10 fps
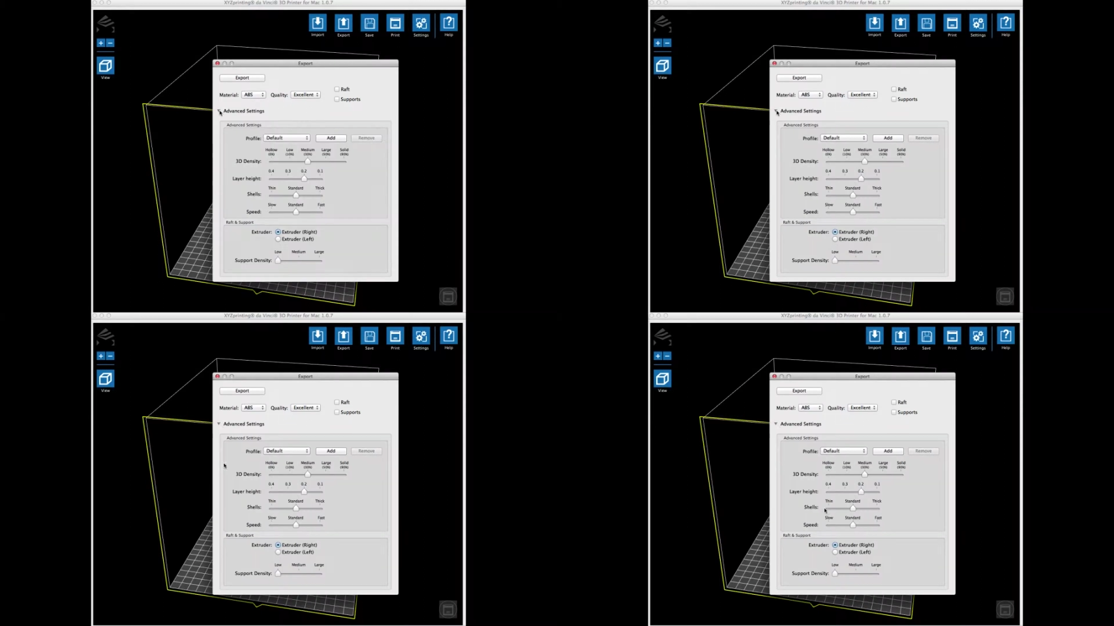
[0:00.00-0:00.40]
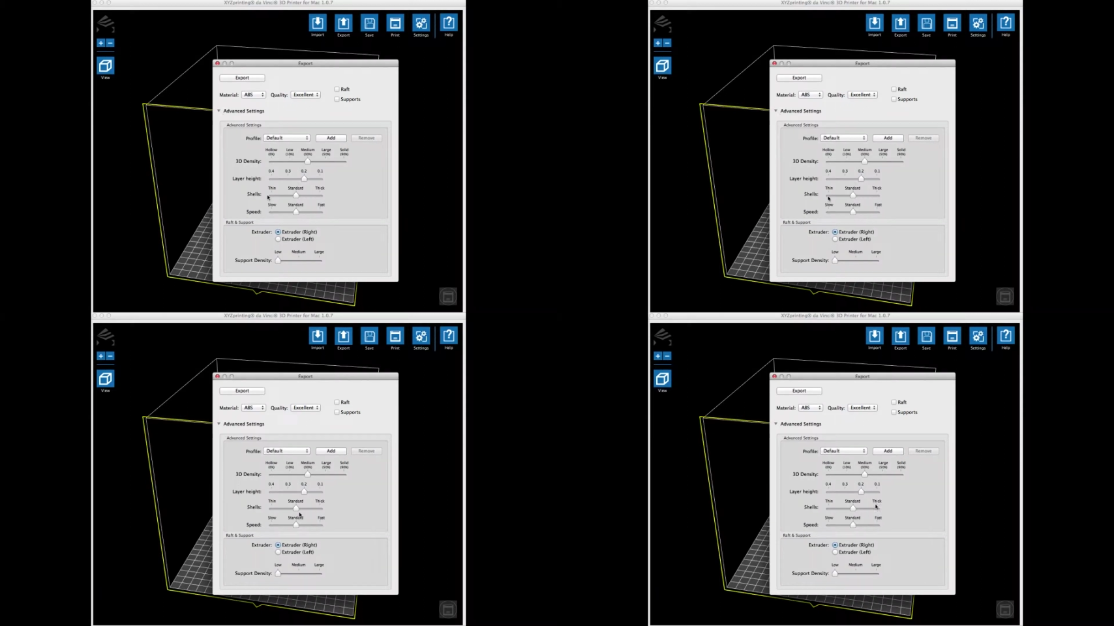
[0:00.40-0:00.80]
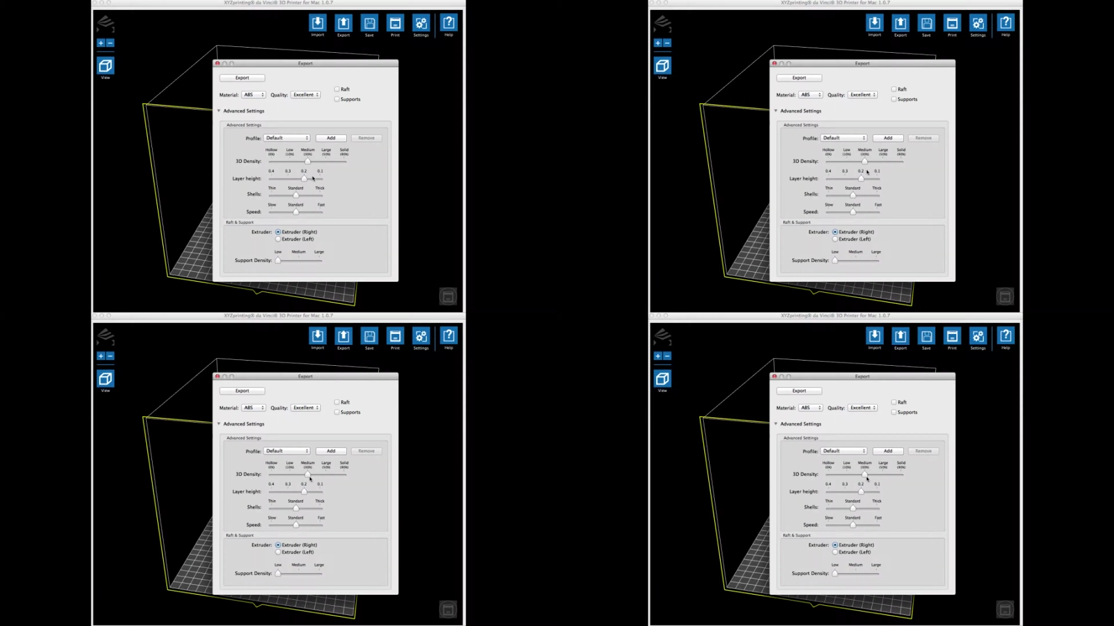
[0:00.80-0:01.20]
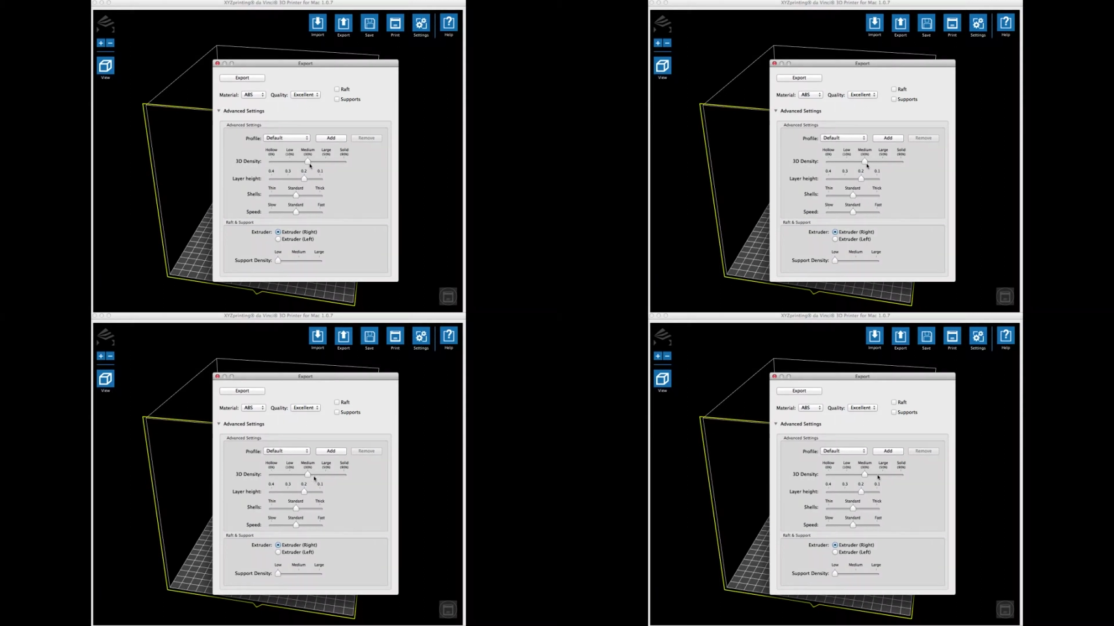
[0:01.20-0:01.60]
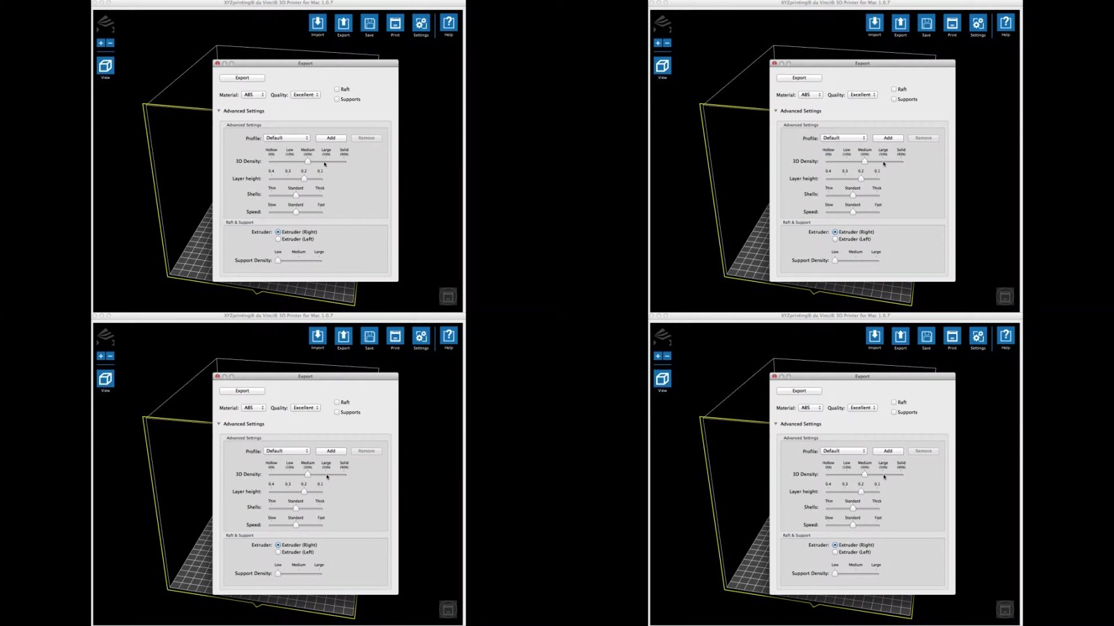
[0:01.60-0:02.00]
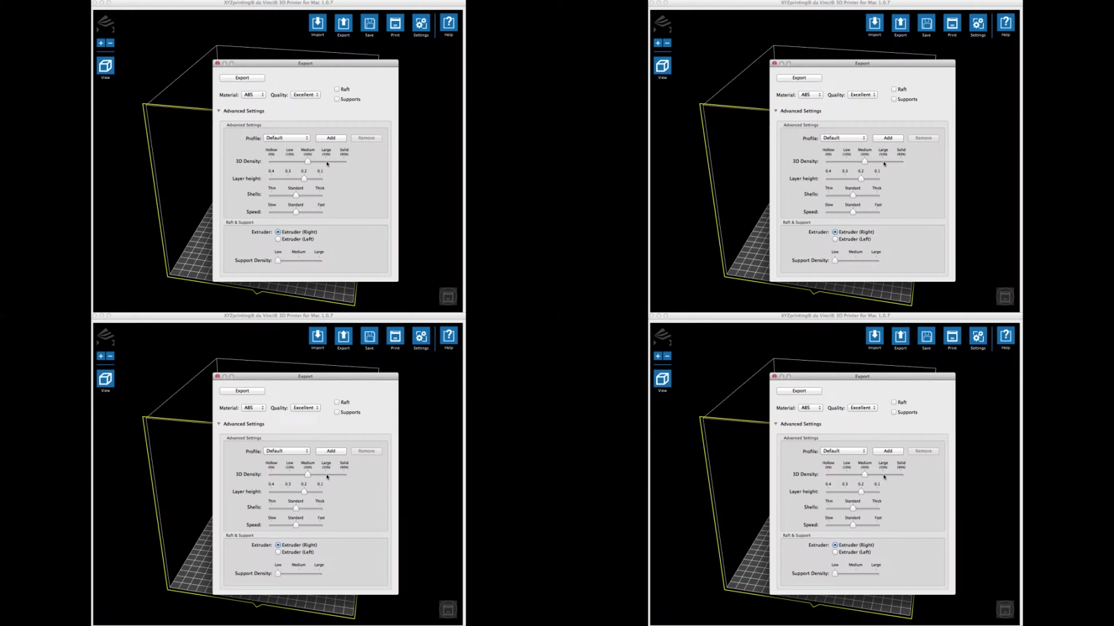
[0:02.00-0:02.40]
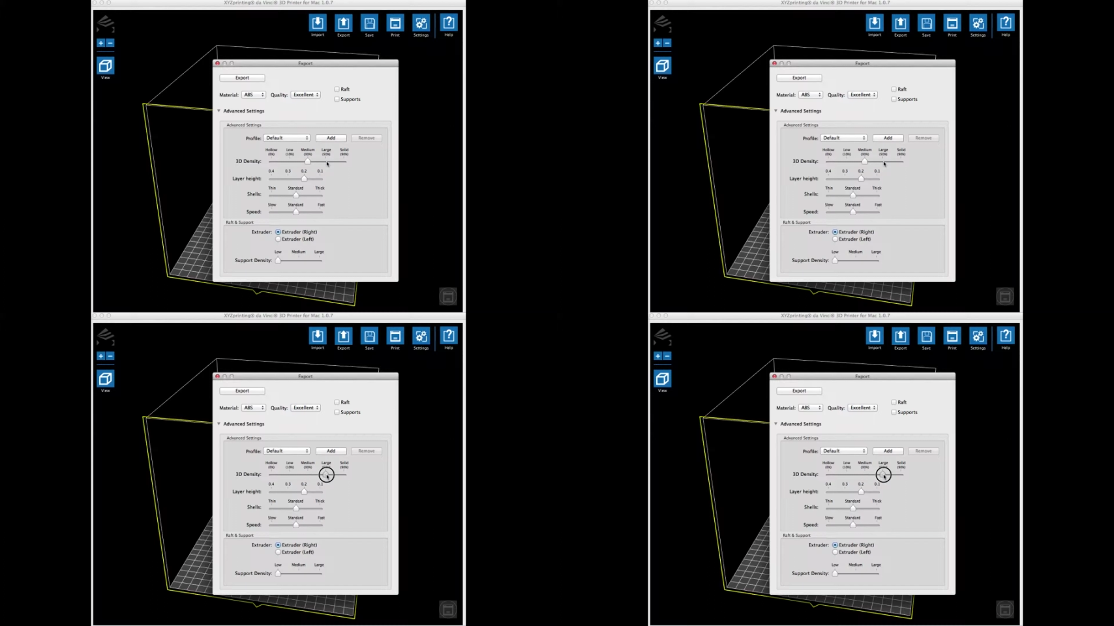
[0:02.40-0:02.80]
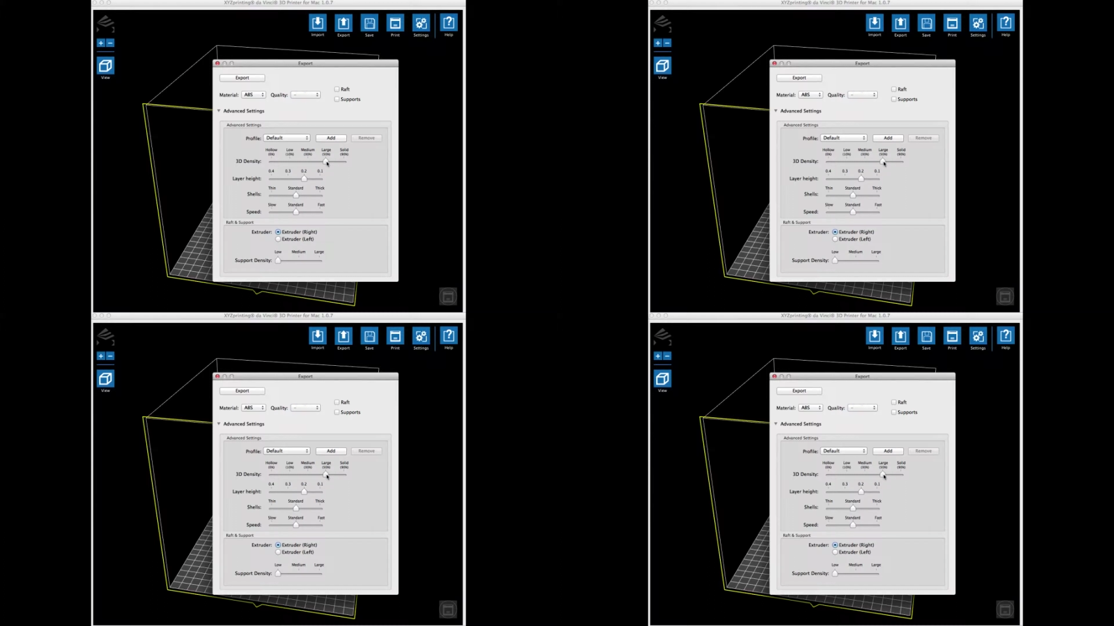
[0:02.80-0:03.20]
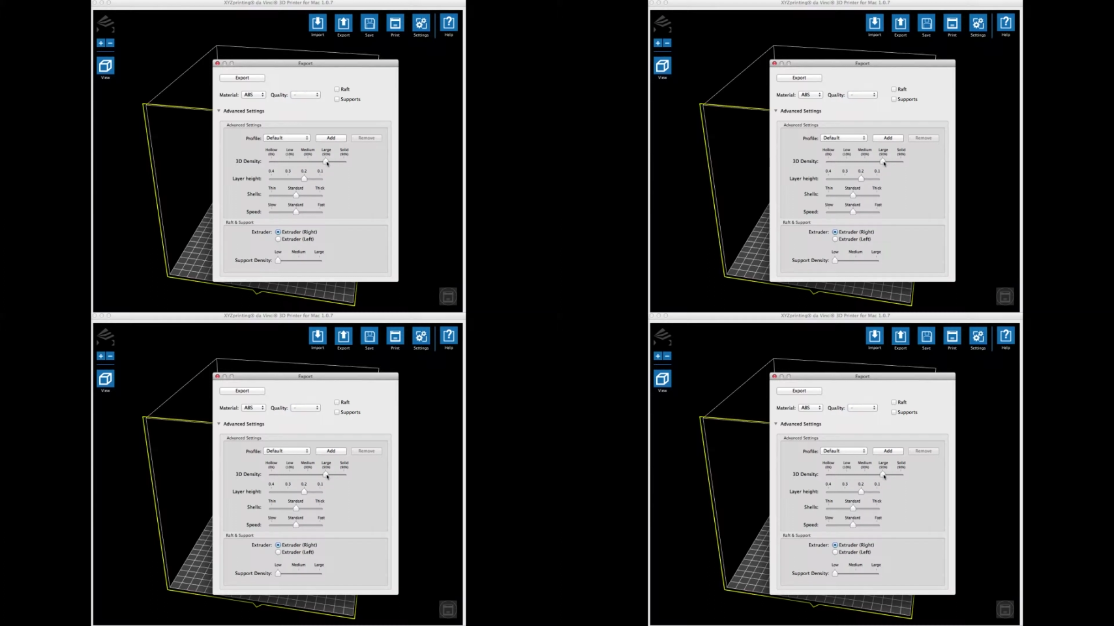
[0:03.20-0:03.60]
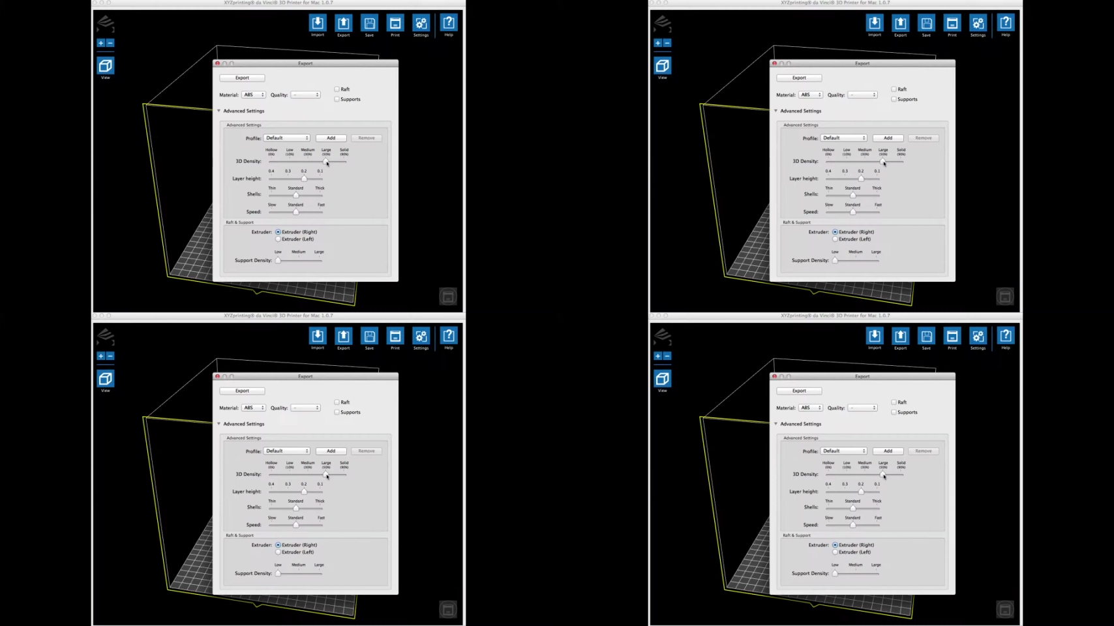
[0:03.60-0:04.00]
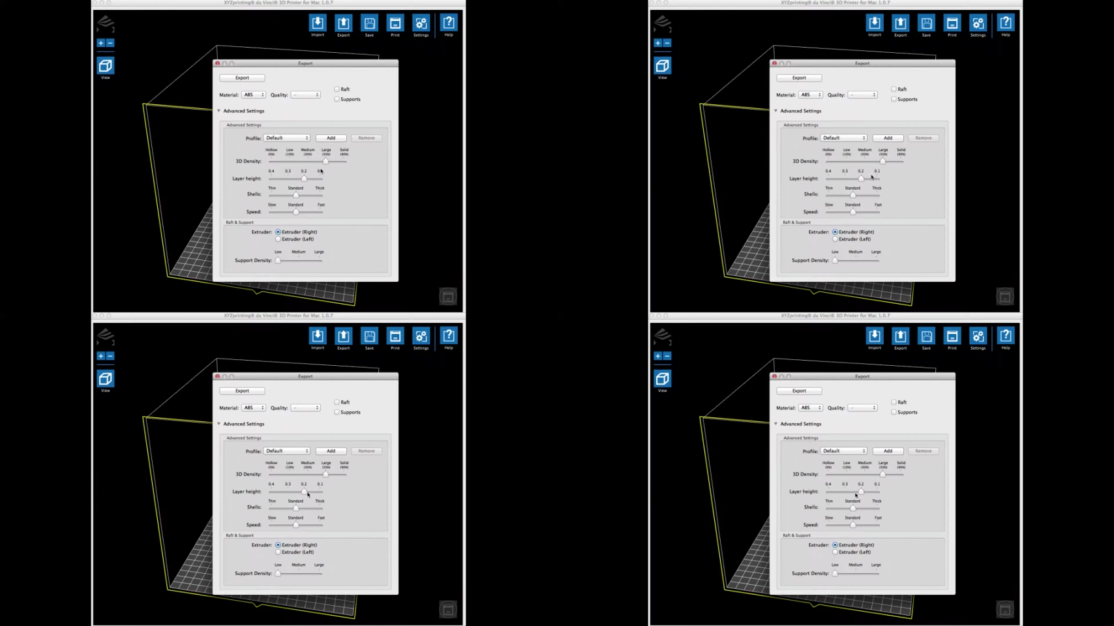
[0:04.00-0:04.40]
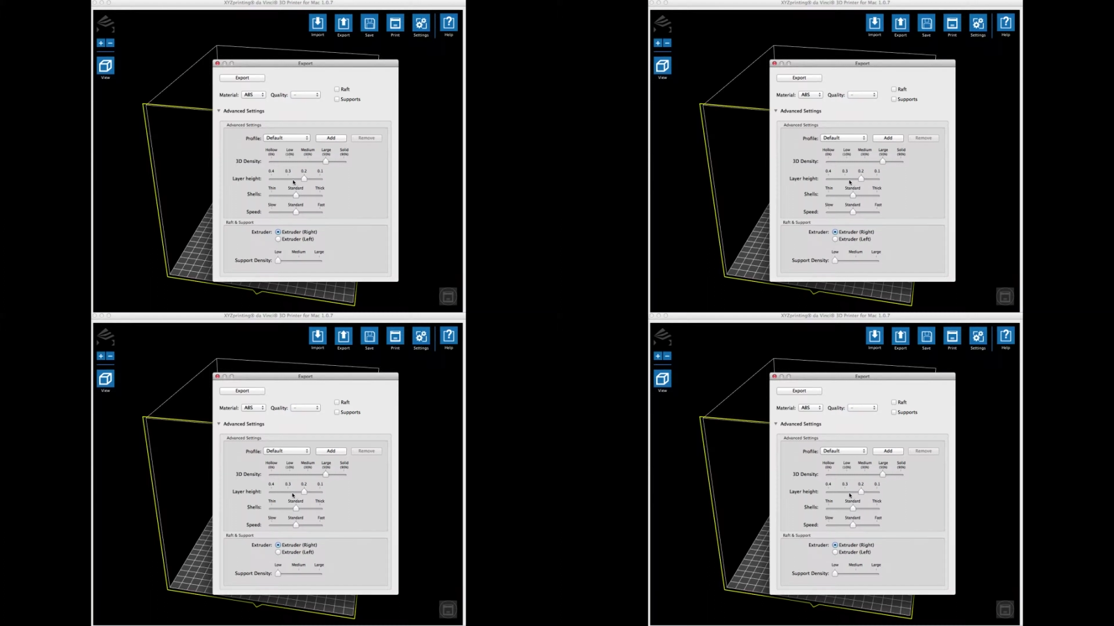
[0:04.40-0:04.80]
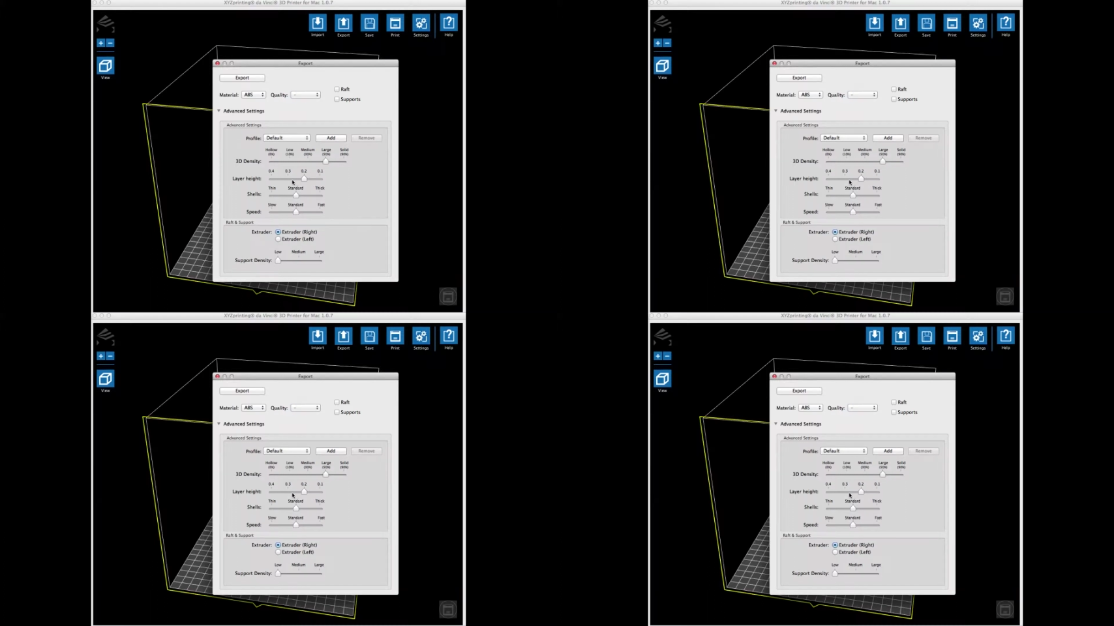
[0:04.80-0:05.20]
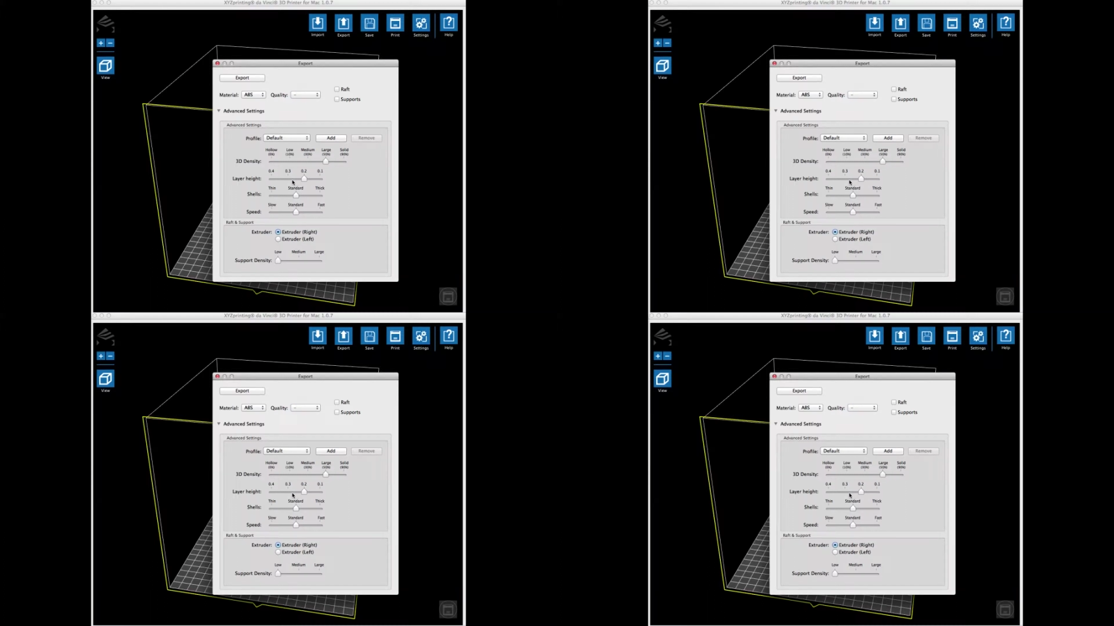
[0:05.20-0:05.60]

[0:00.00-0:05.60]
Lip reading: Nobody's mouth can be seen.